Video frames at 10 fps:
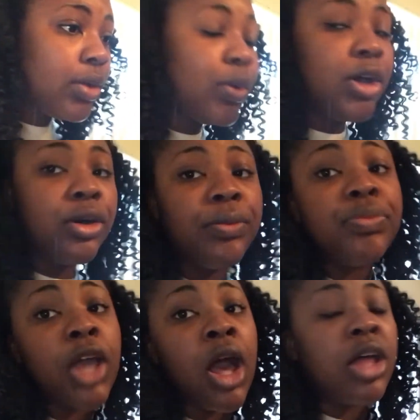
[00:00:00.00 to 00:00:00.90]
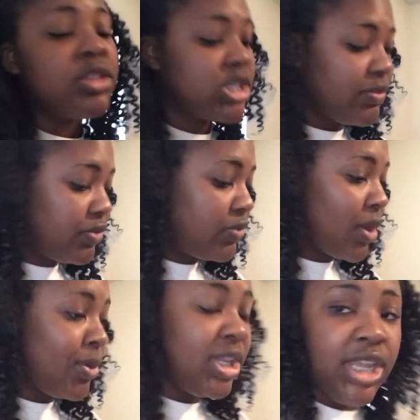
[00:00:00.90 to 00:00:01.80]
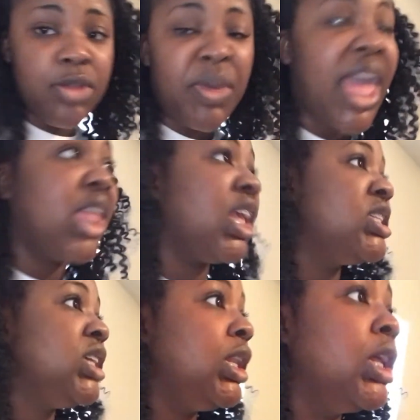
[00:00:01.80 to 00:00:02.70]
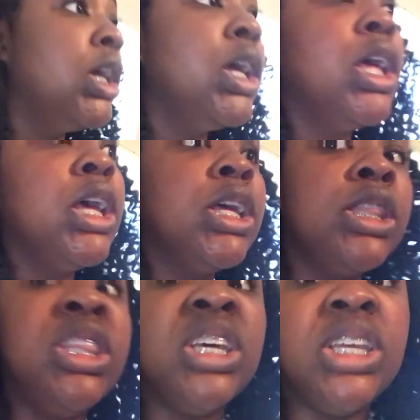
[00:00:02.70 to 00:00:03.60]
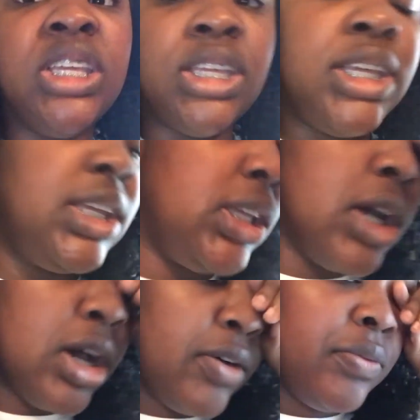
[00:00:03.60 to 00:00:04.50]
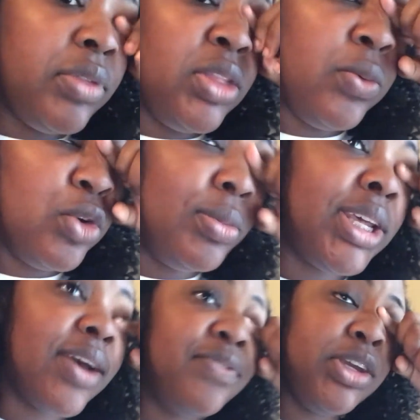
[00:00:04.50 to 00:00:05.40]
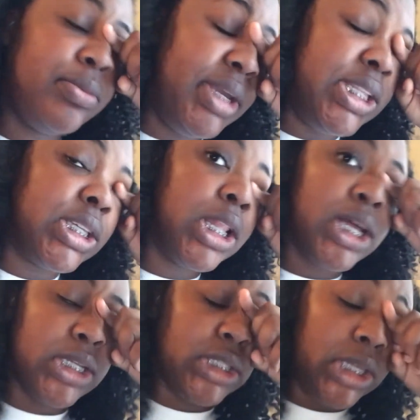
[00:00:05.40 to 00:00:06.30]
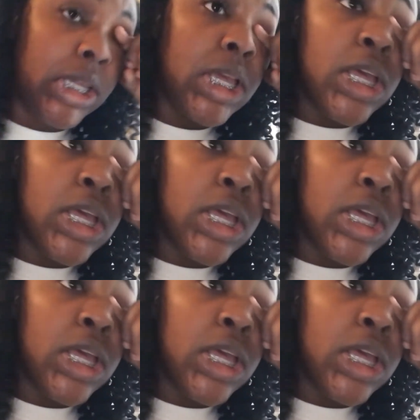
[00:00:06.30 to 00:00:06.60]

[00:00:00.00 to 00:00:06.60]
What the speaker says: Well, all the stuff that we need to pack is in the of the room that I film in's closet.